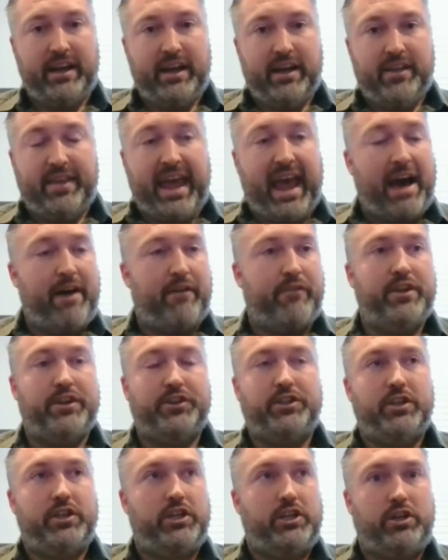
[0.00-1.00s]
They have
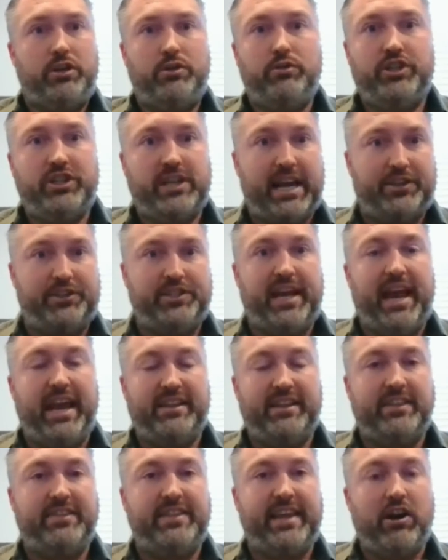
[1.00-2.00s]
this huge nest
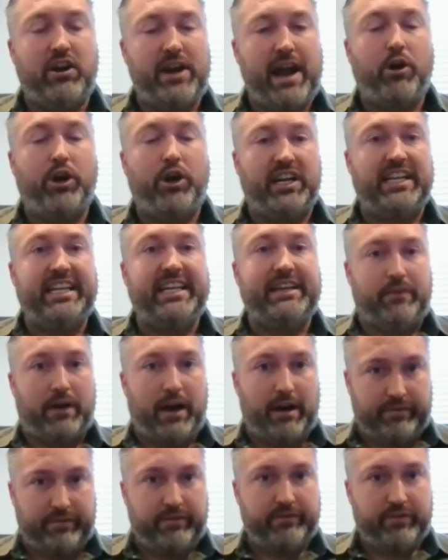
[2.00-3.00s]
egg that they are now going to live
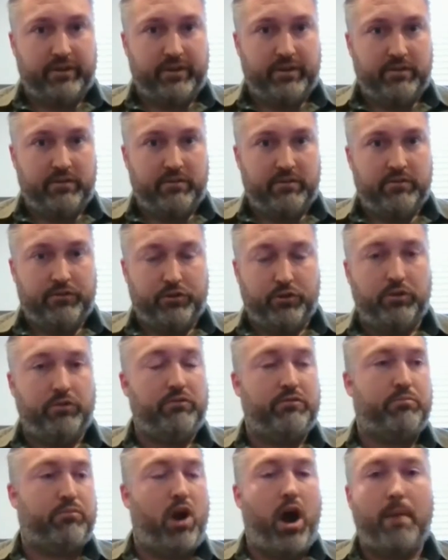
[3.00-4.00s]
off of
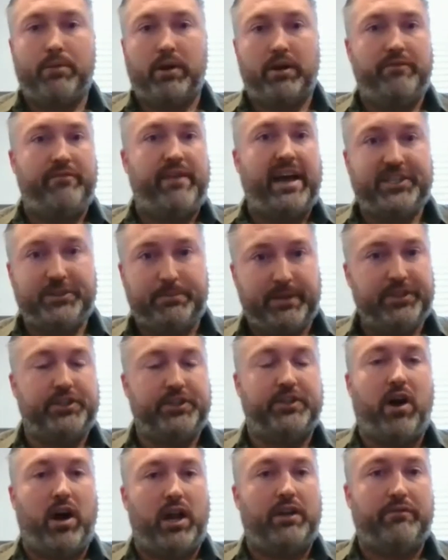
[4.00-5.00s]
through proper investments
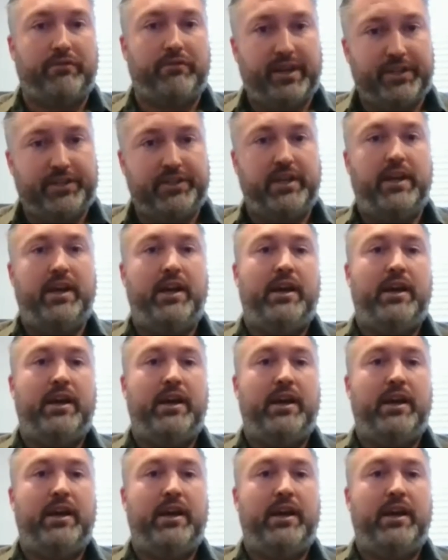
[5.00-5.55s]
and all of this.